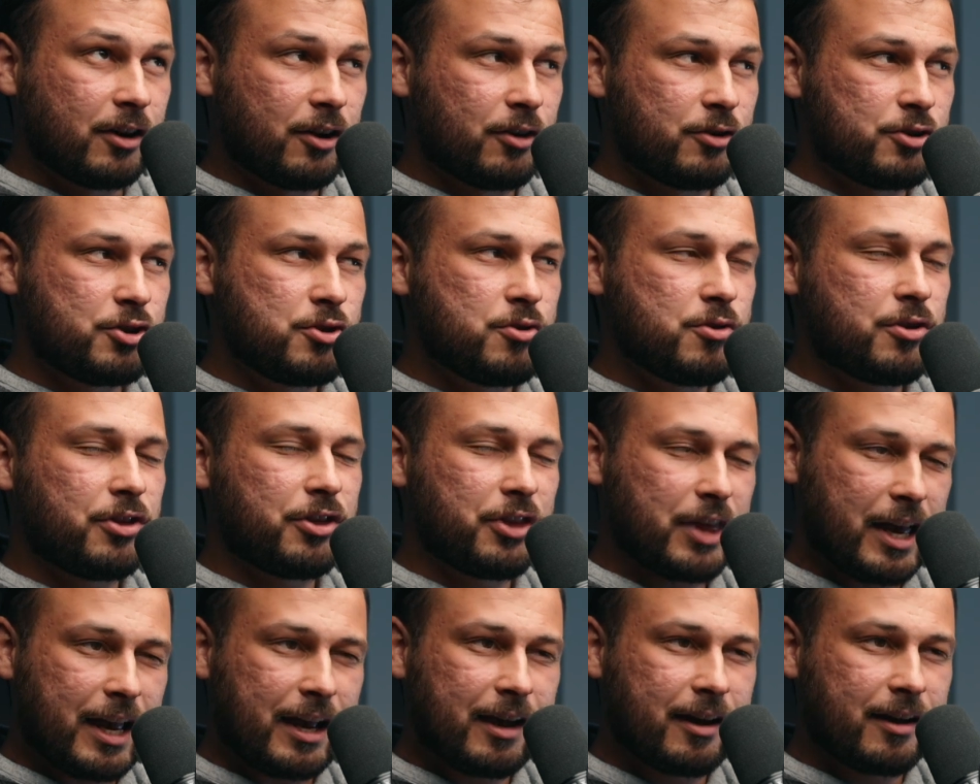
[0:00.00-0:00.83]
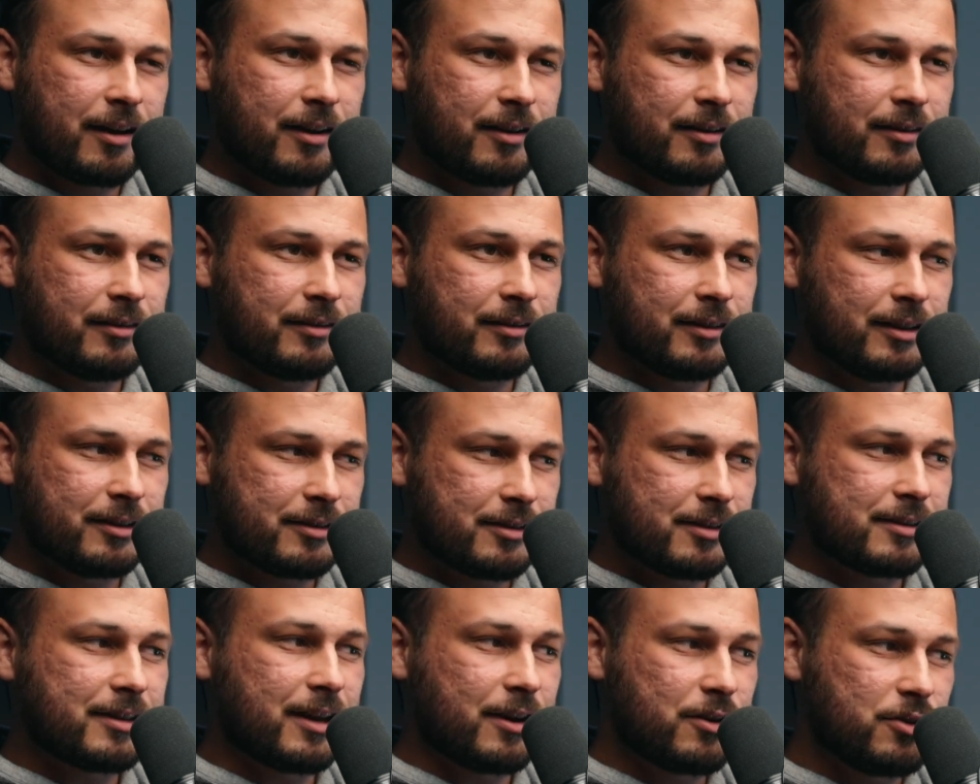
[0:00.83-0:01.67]
no, you think
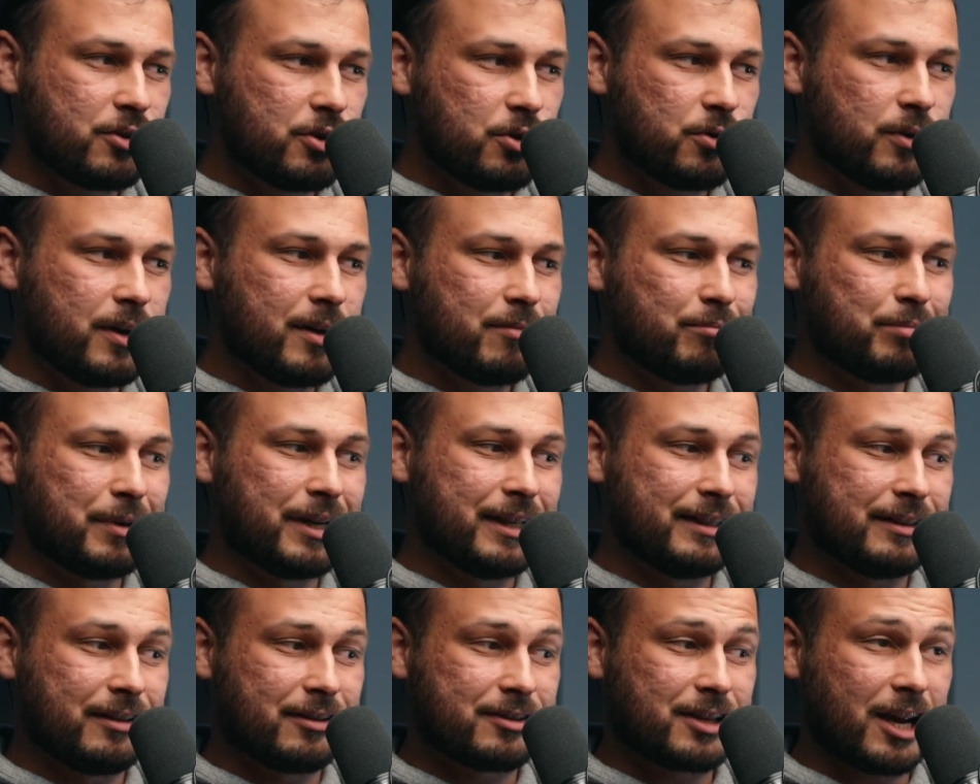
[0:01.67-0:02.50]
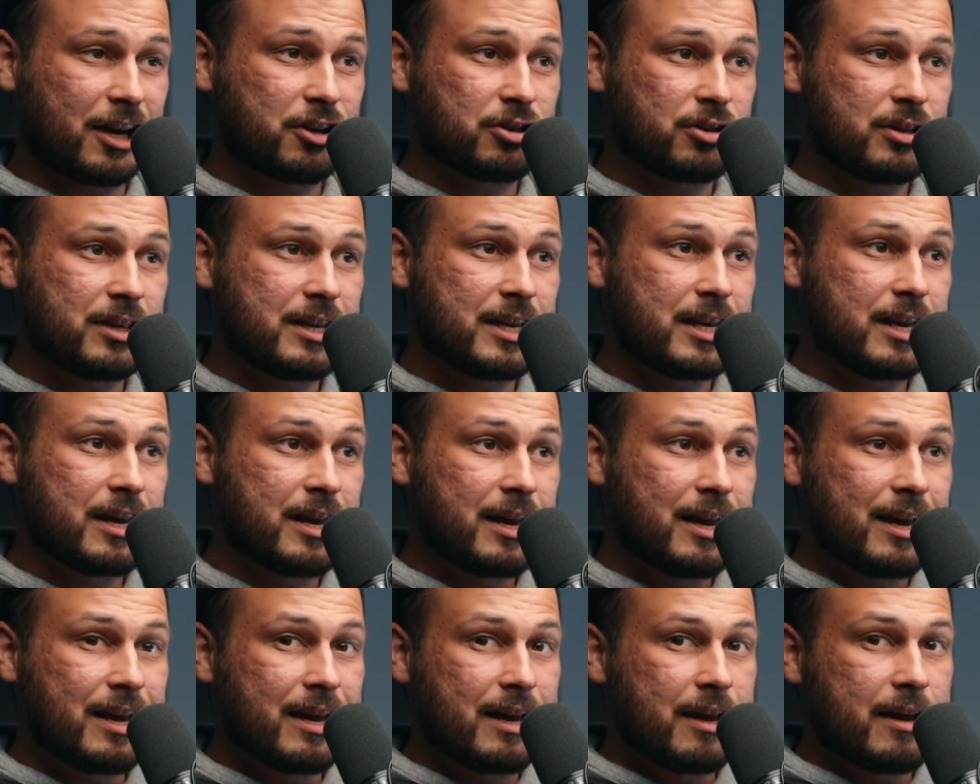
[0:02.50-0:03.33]
this is how you do it, but there's actually
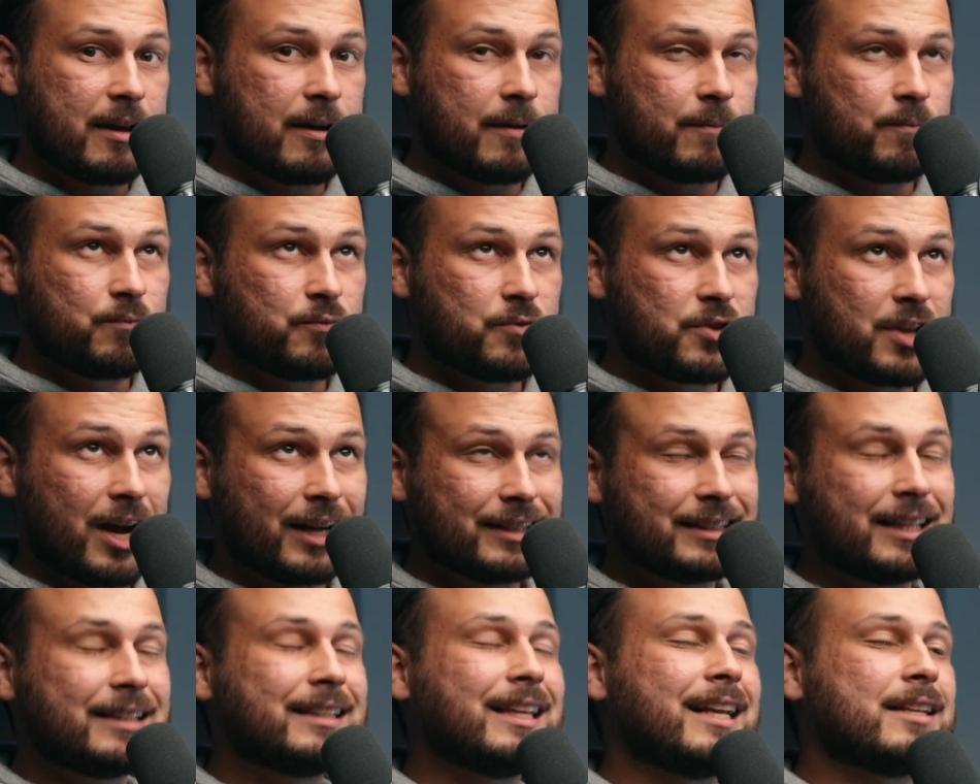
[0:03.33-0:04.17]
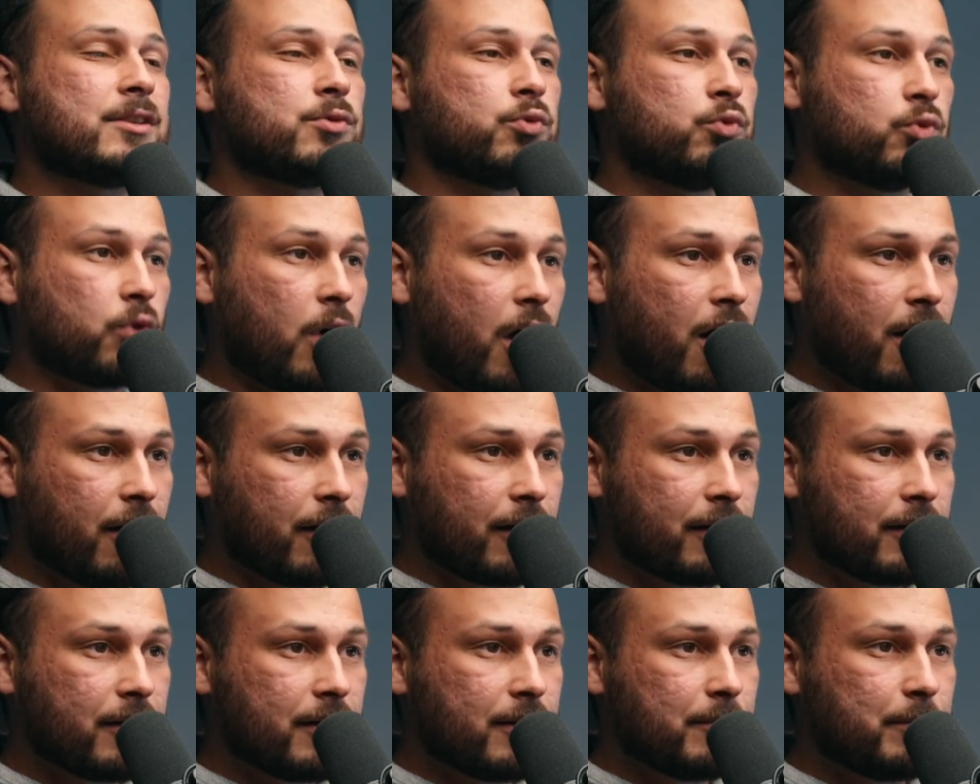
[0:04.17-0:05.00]
not that that's
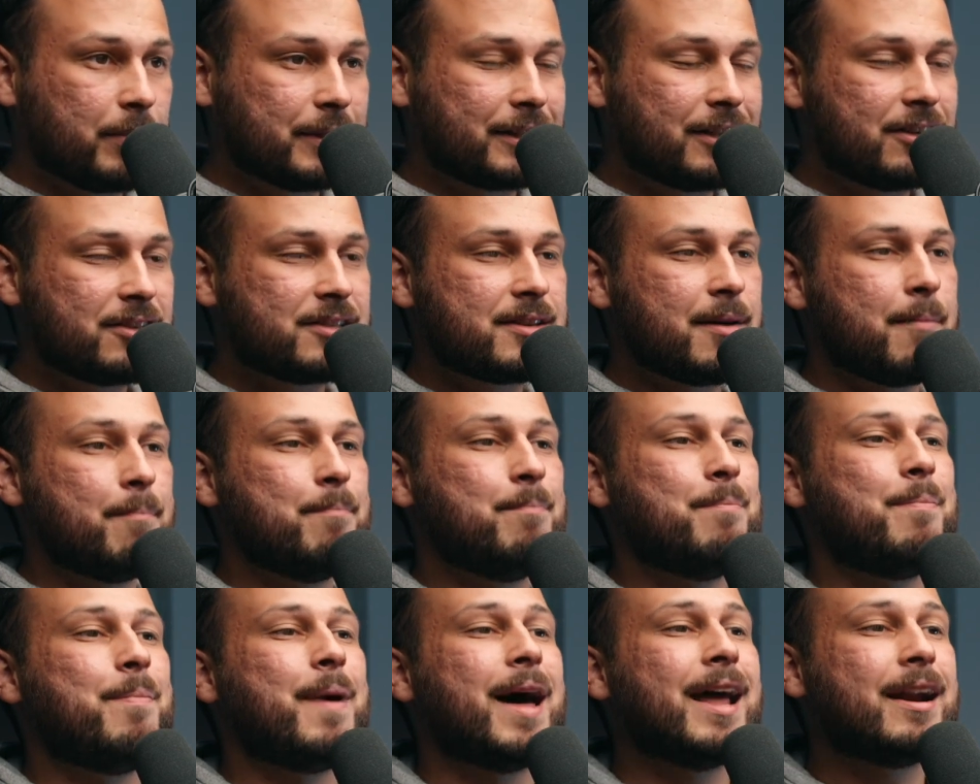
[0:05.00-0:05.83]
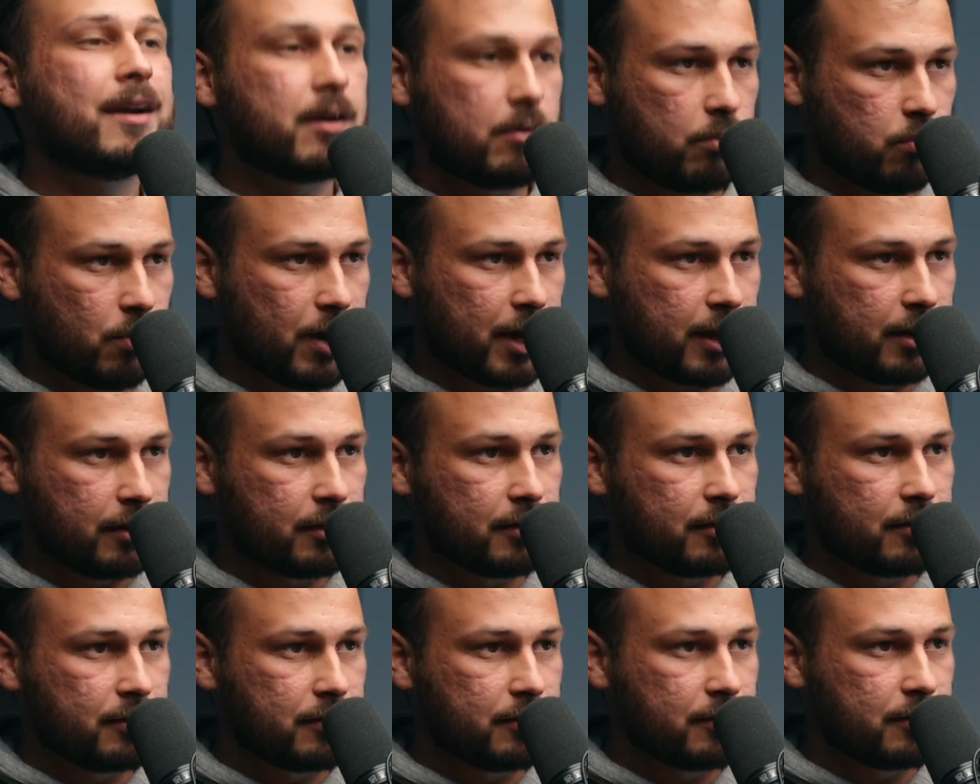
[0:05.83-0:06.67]
wrong, but there's a better
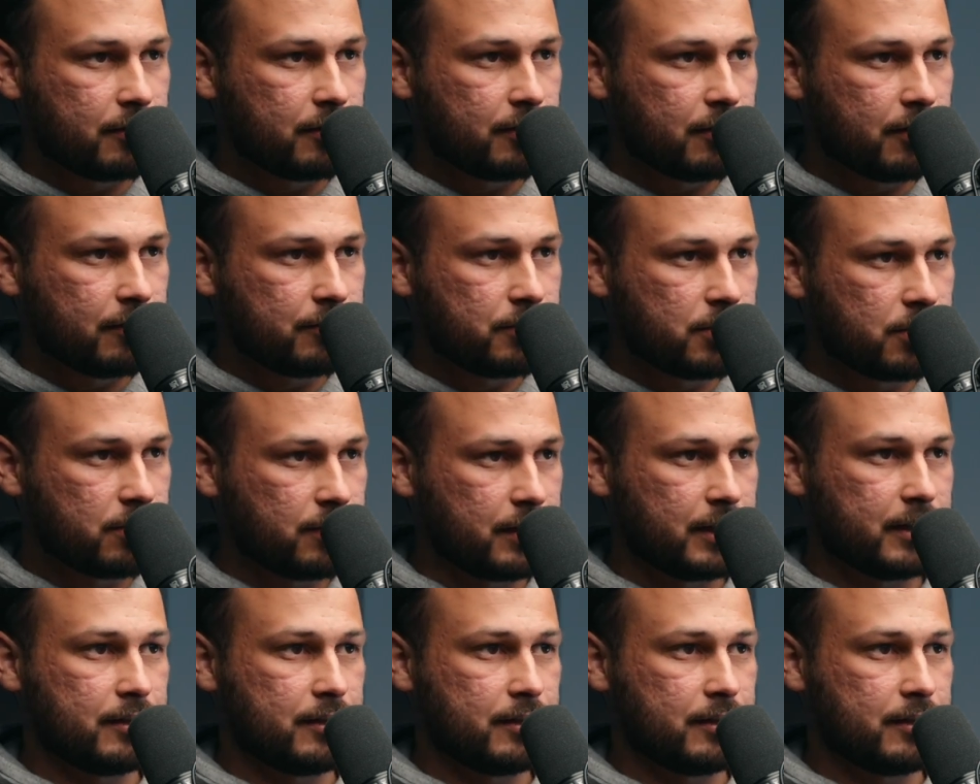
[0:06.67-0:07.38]
way yeah. of doing